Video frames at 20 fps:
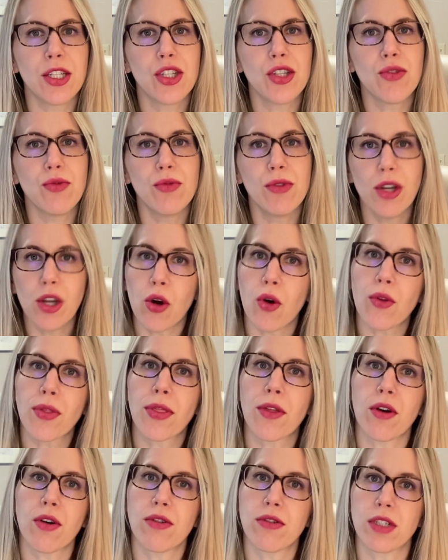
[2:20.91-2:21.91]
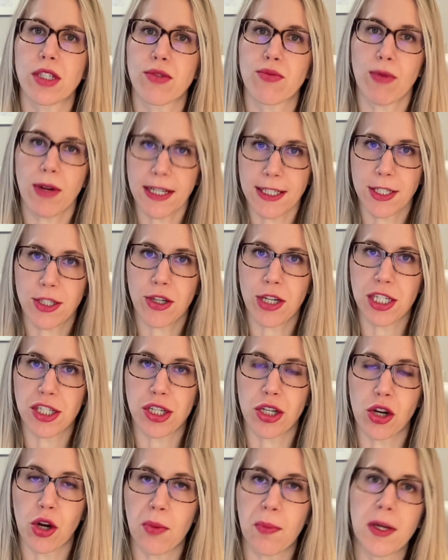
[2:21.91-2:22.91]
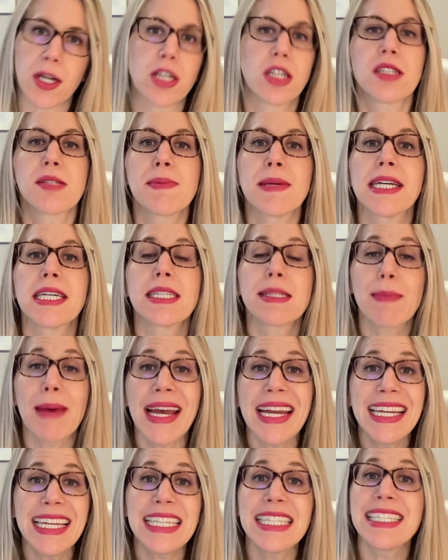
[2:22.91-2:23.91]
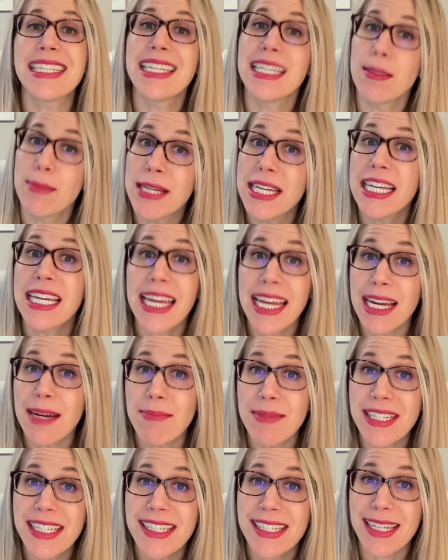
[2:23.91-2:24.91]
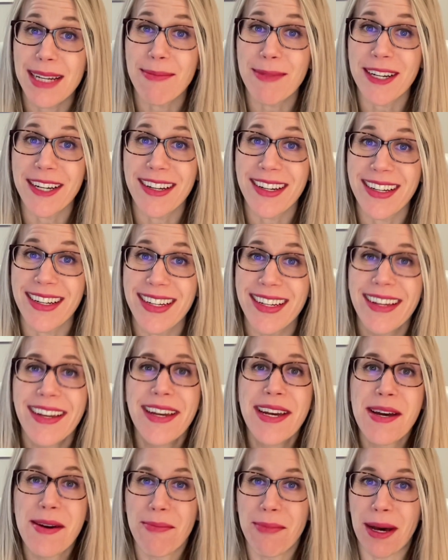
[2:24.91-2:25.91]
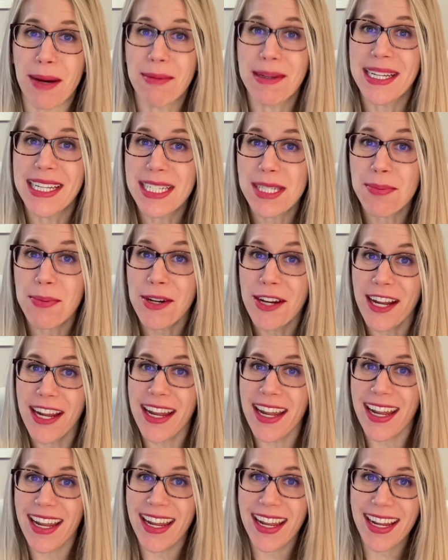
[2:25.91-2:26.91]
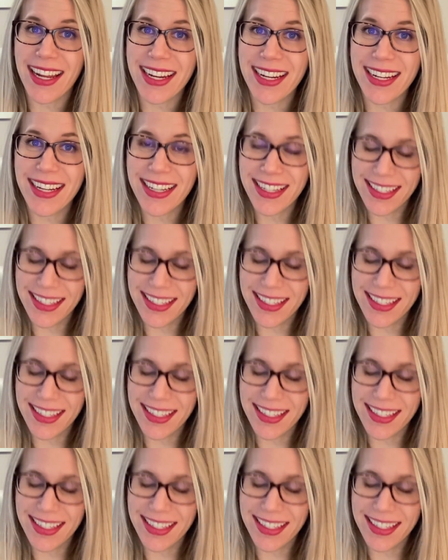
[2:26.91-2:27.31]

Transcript: to note those registration openers because my kids need to be in camp this summer. Mama needs a break.